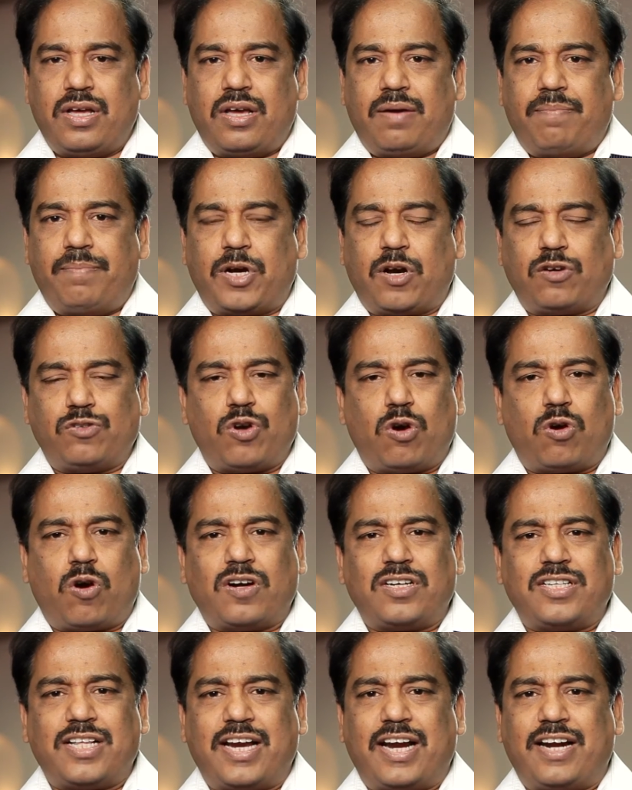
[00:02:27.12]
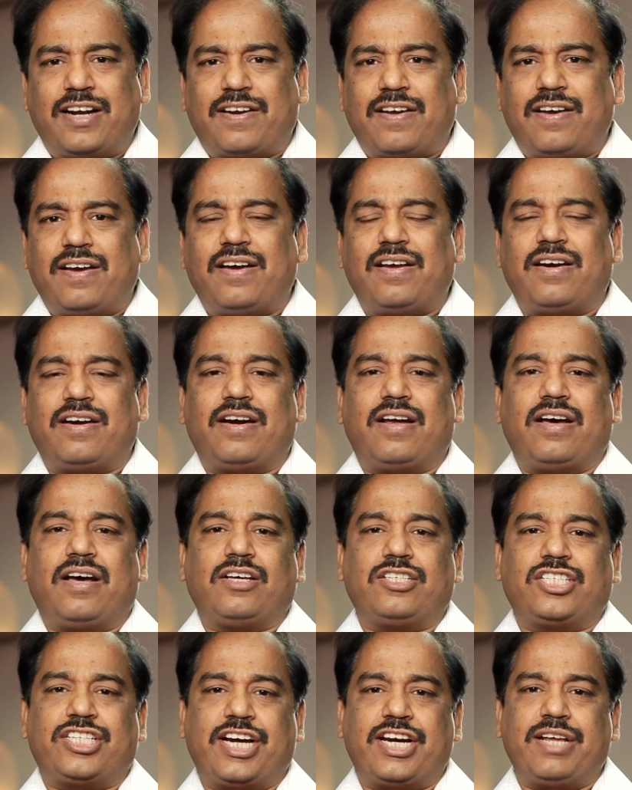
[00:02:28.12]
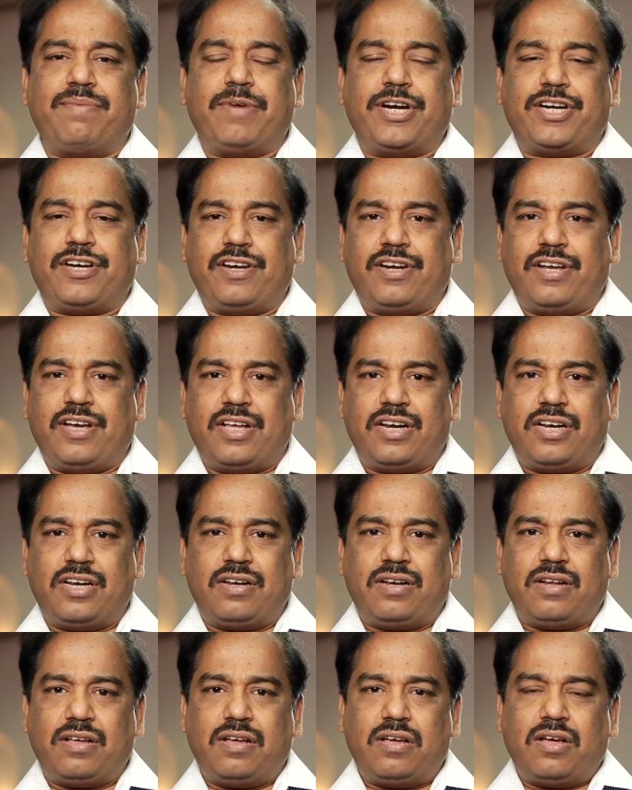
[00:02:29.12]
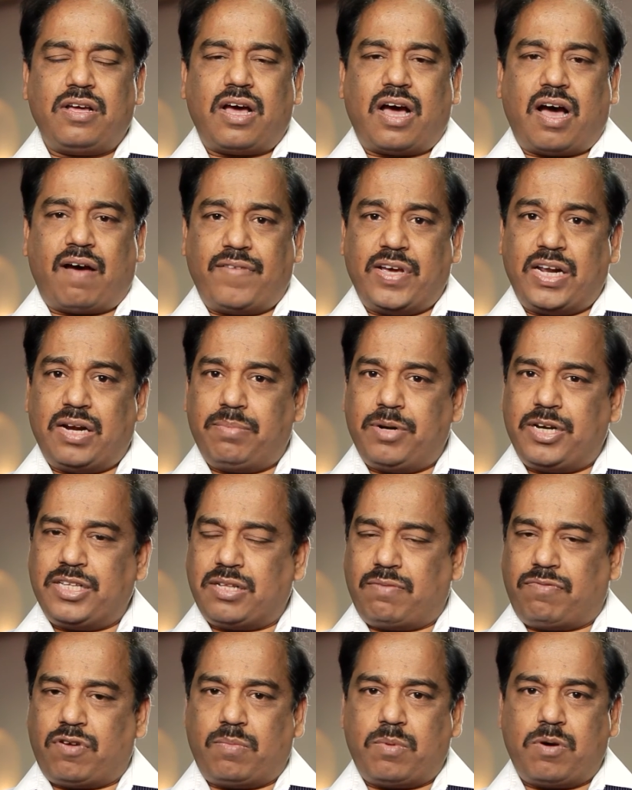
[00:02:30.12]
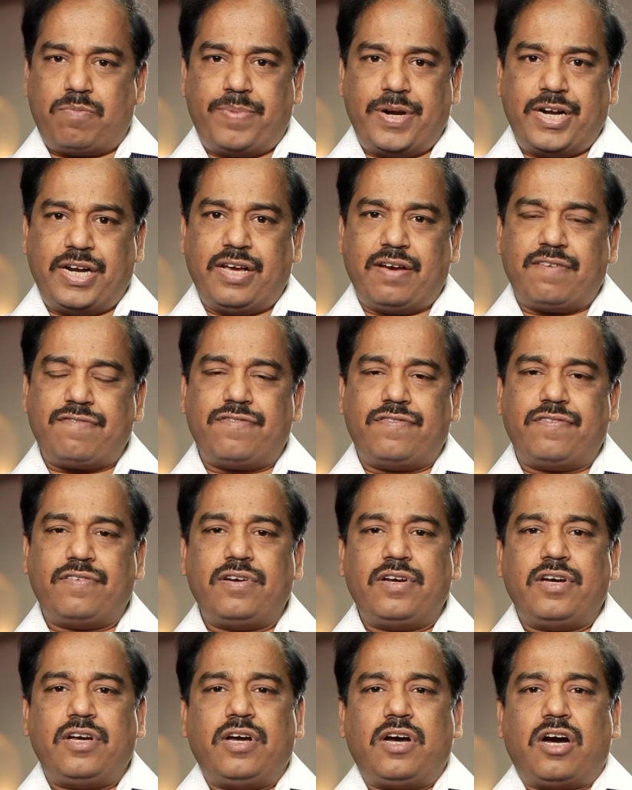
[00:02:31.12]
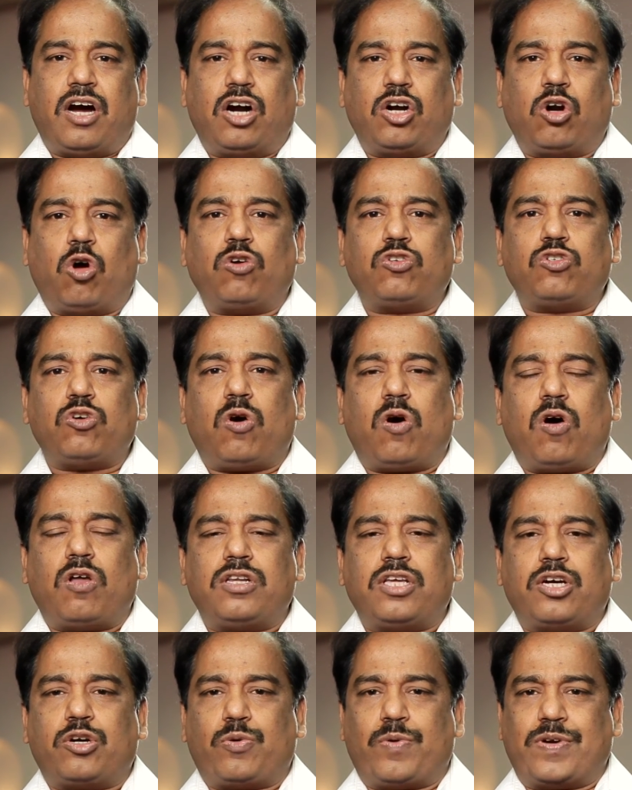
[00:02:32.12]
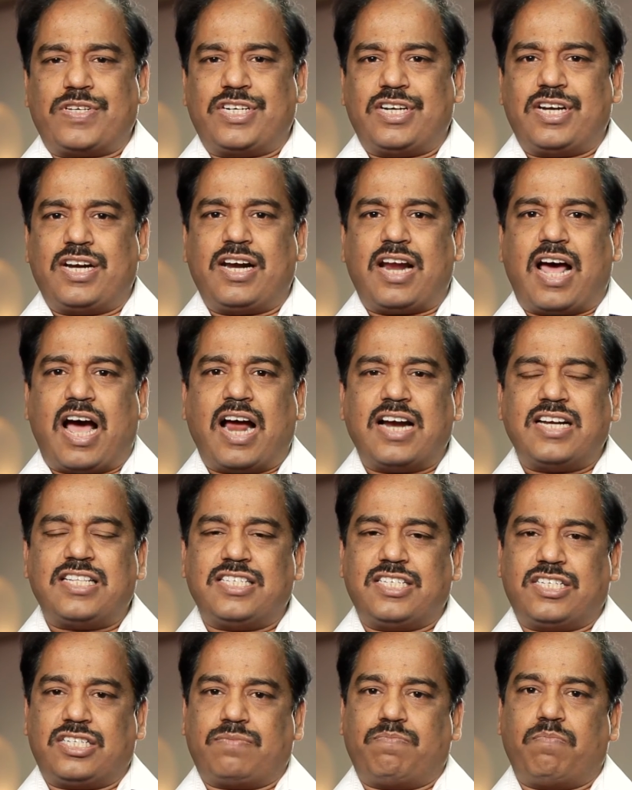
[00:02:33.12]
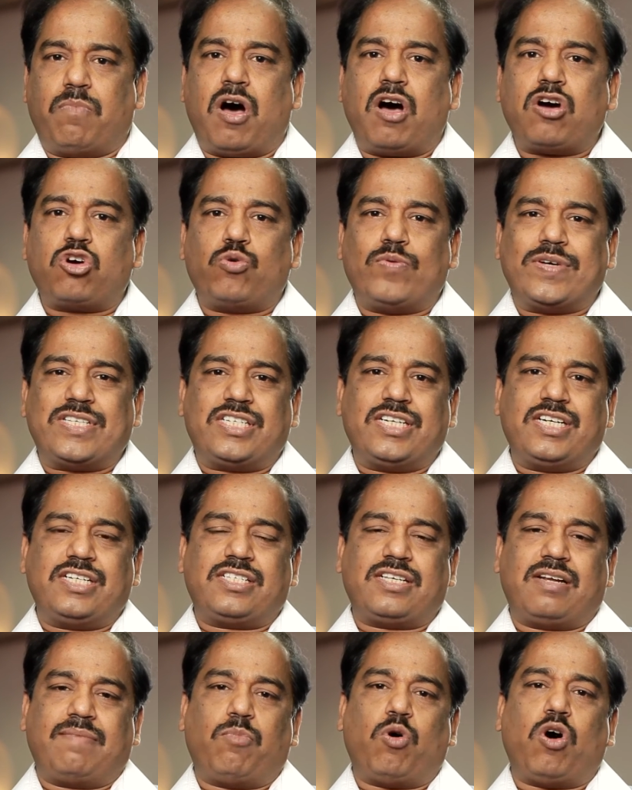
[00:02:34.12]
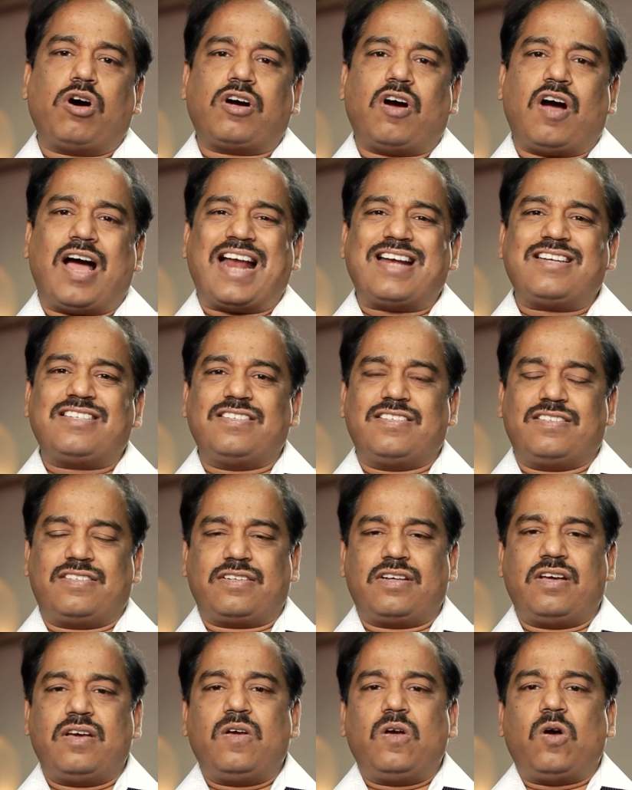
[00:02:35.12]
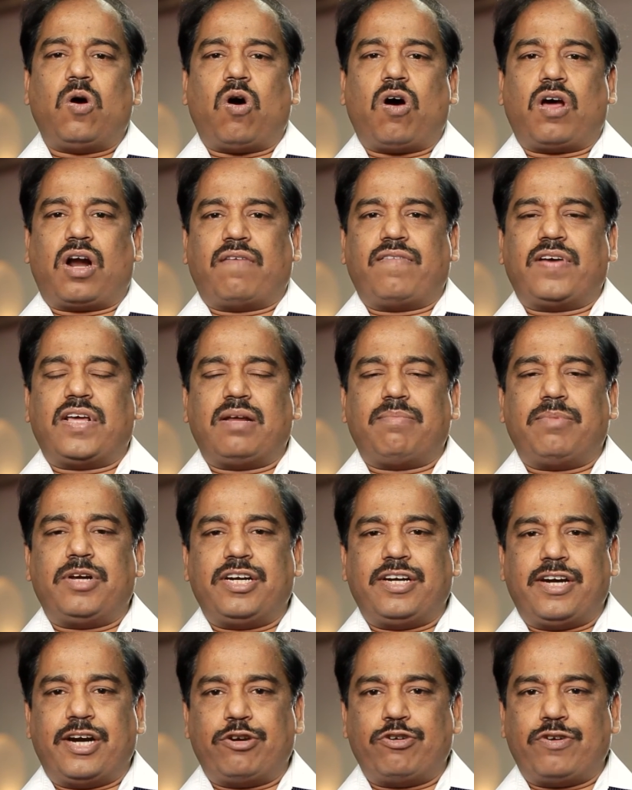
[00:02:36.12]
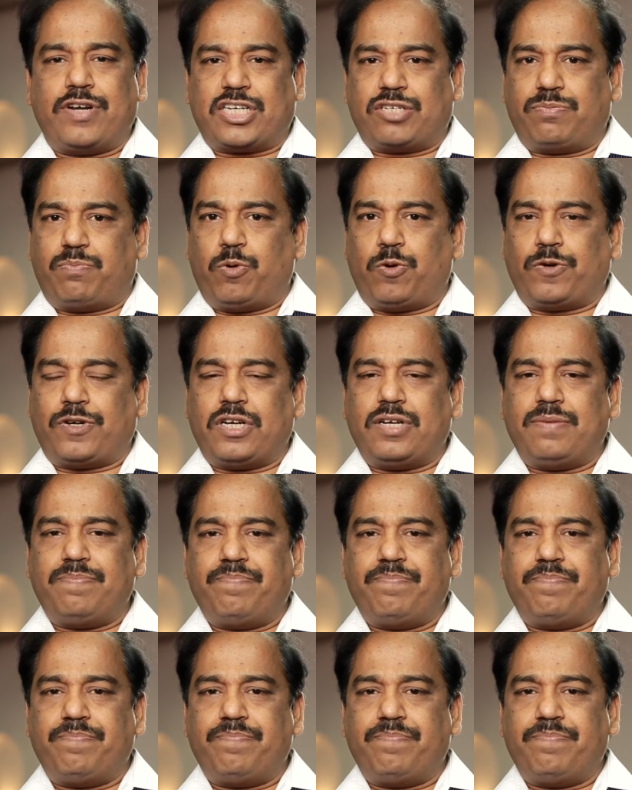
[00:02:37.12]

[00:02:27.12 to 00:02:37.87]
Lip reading: Because you've got the entire study material available in the form of PDF, and also all the question and answers, mock questions and mock answers are available in EduNext portal.